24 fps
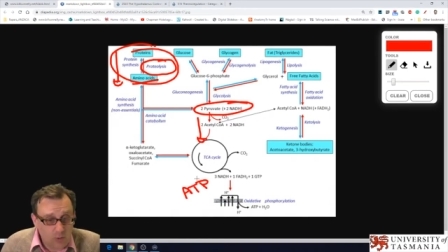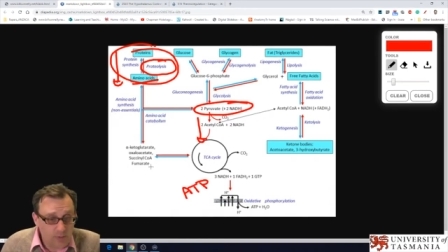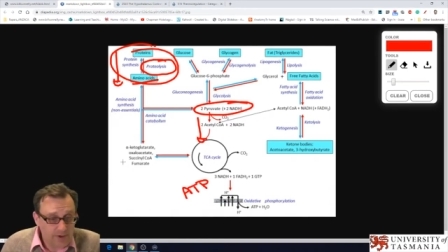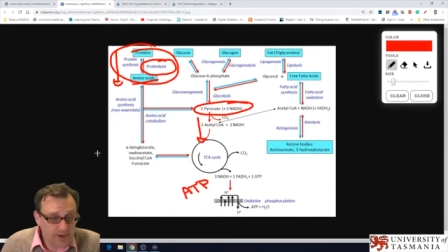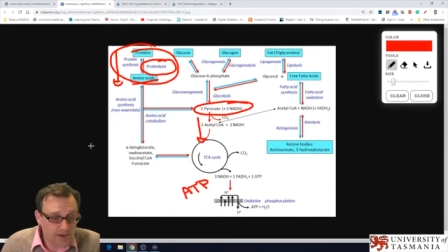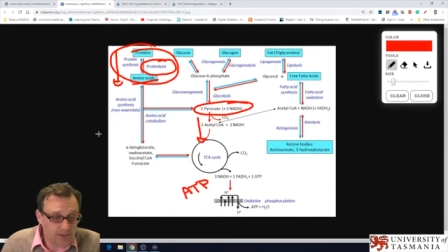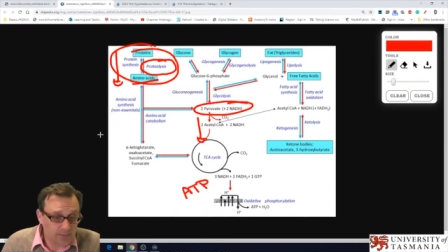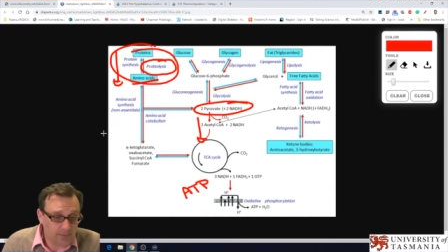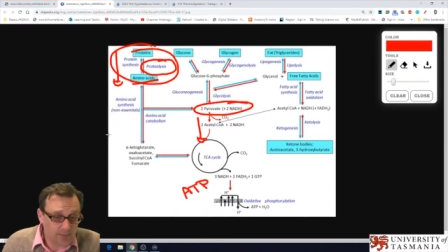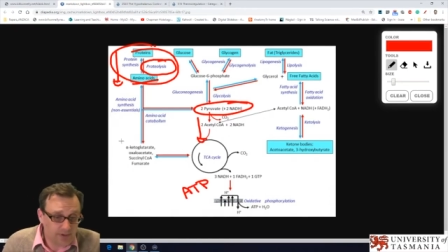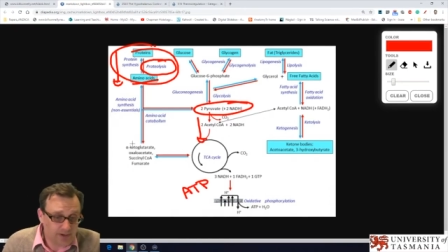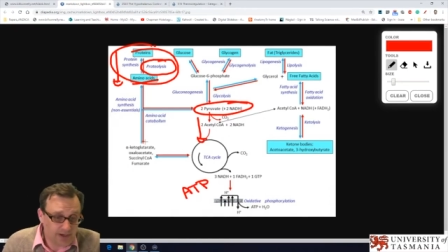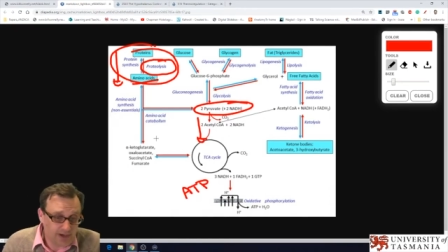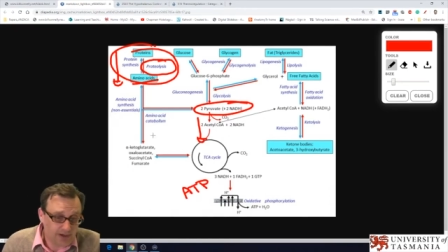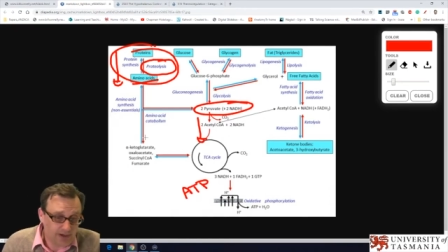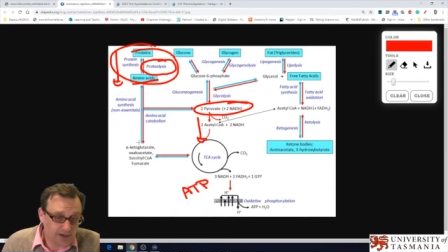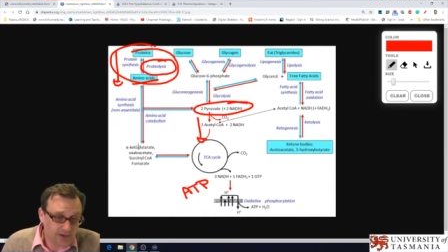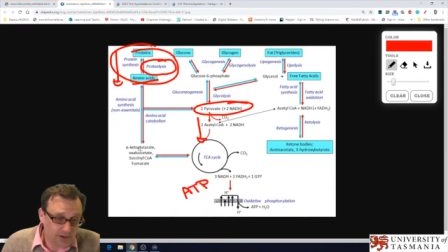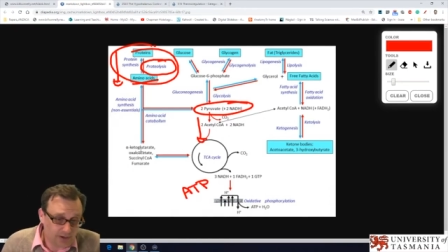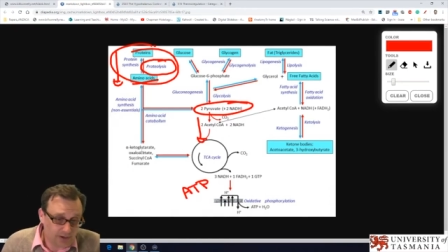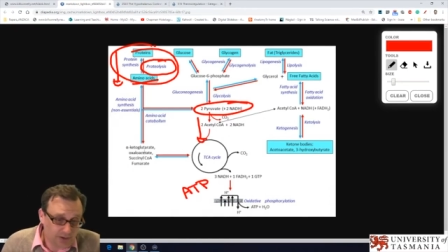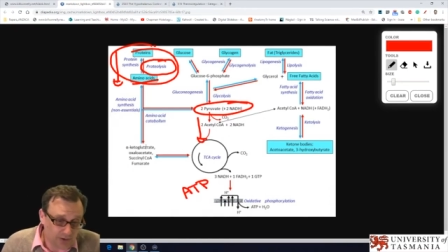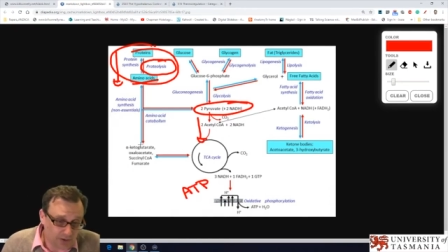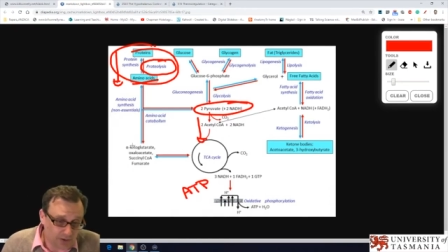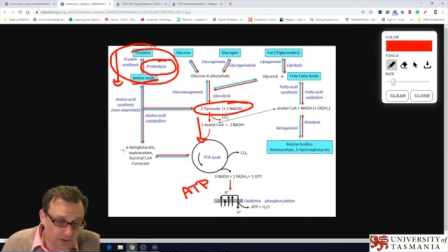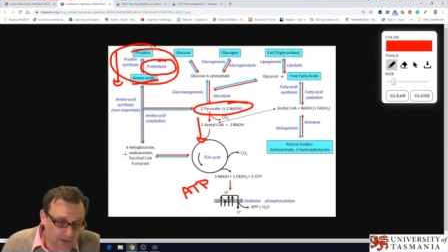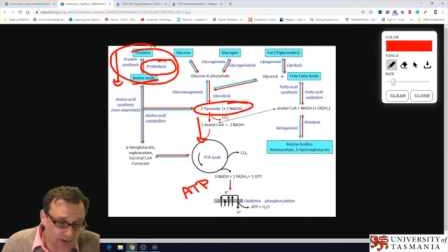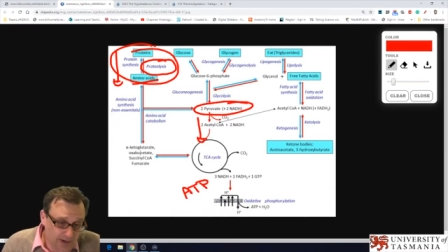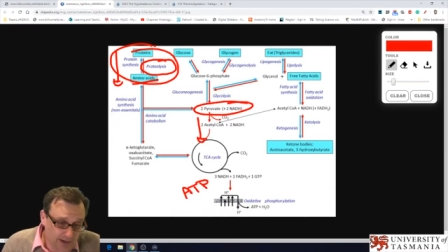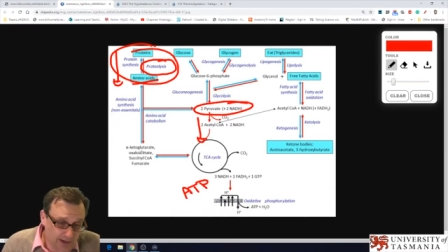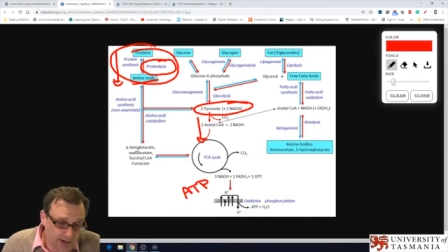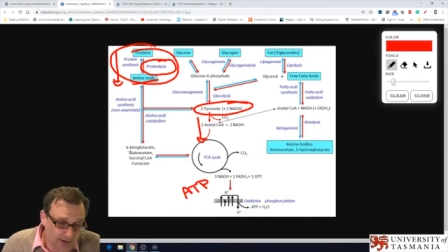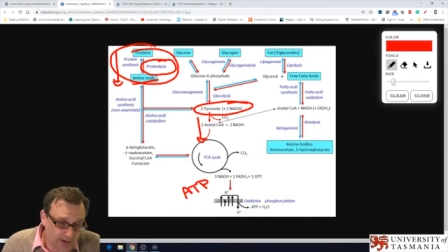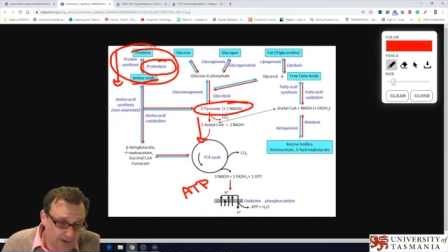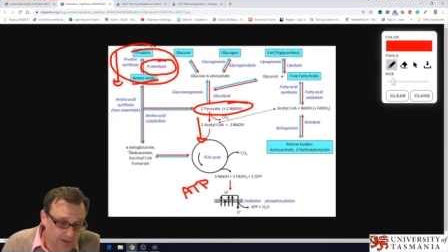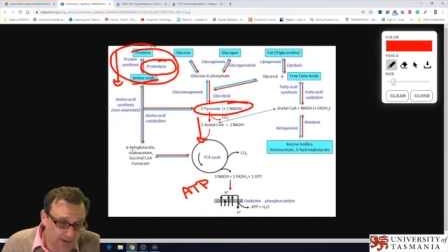Or we could potentially
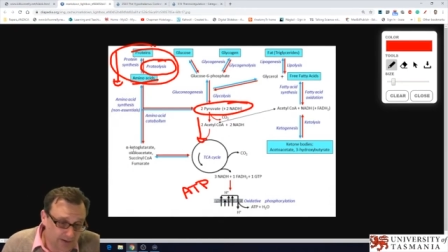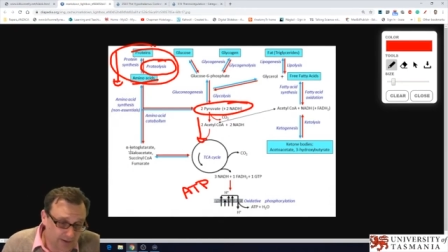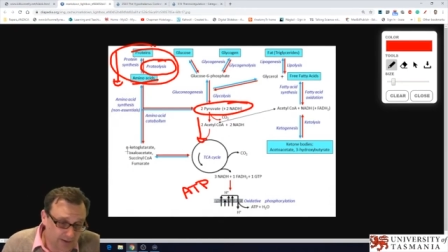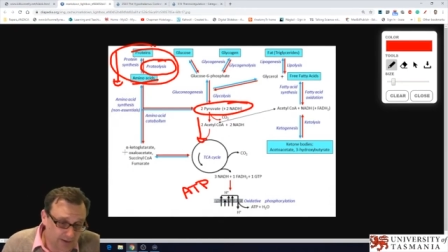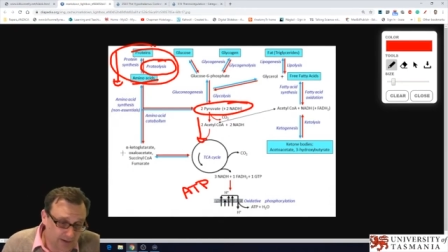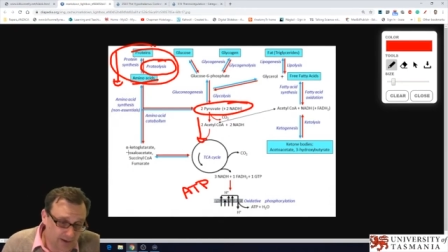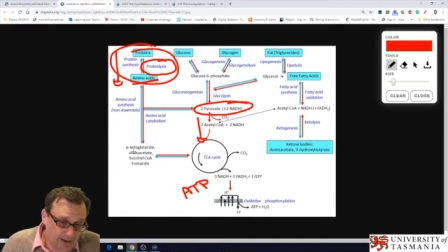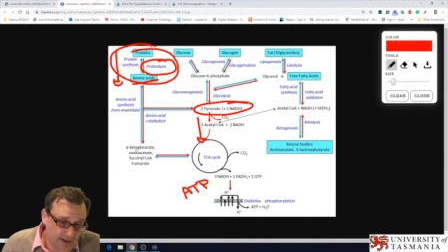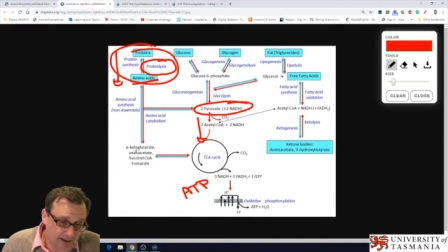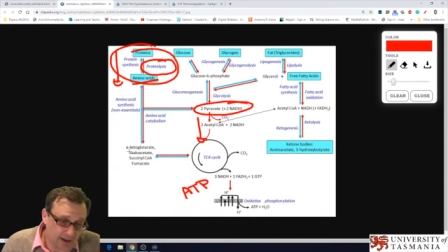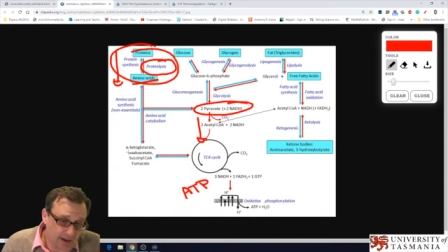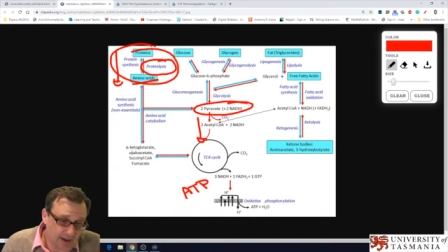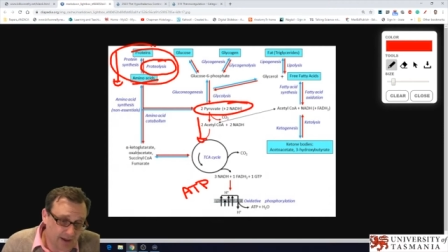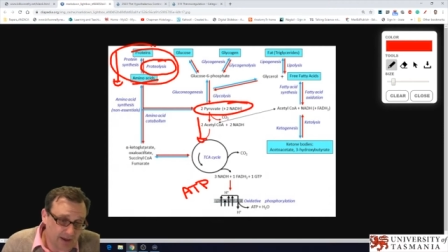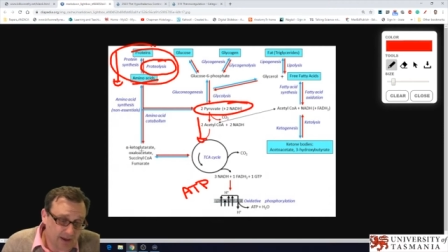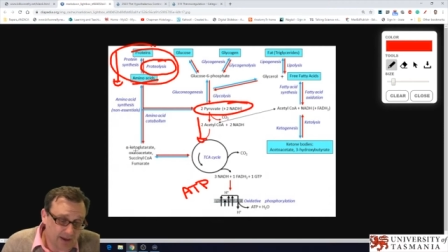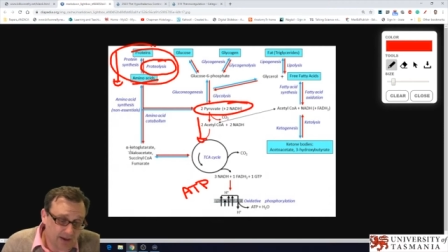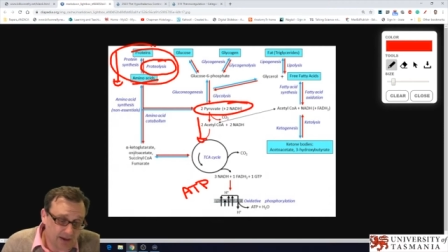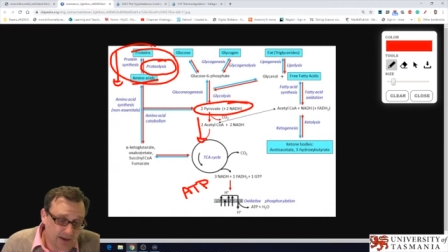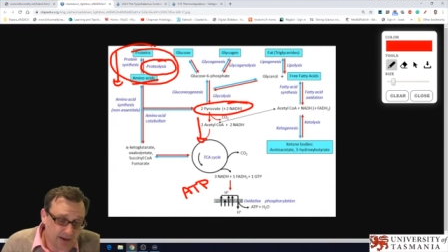go down into